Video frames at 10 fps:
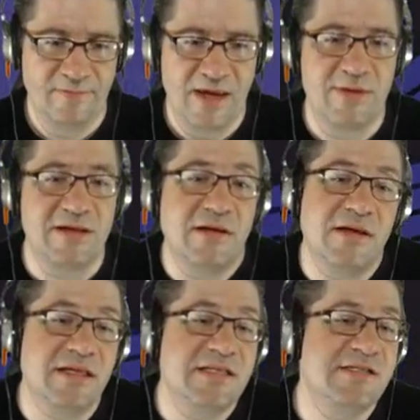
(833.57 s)
I mean,
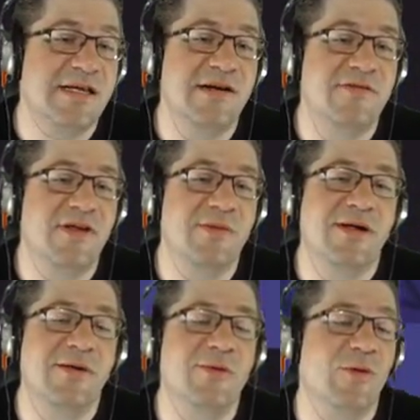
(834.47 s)
at least you had enough time
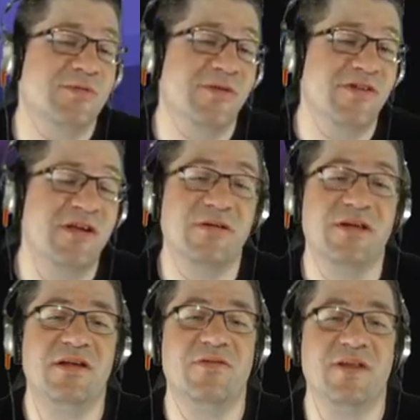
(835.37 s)
to come and watch my video.
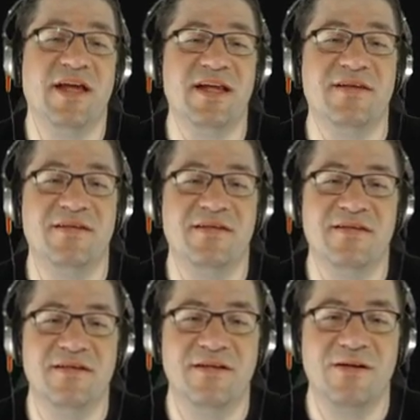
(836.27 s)
Thank you for that.
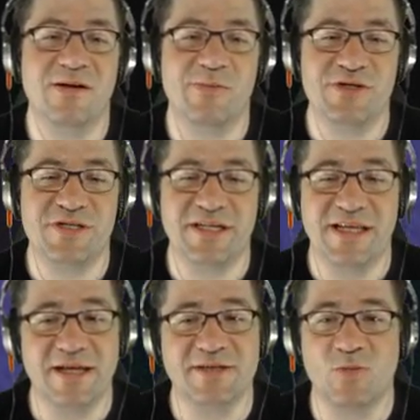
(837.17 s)
I appreciate it.
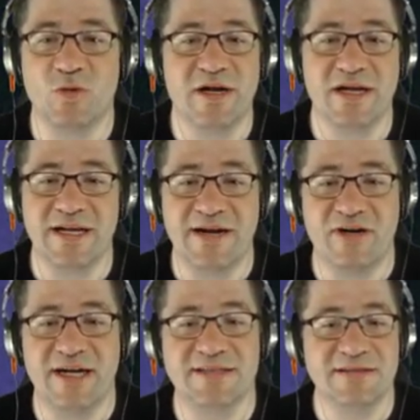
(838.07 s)
And that's more than I could
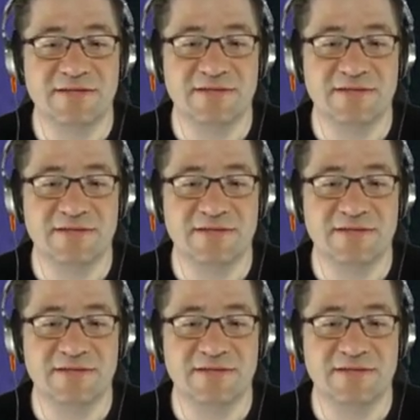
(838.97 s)
ever ask.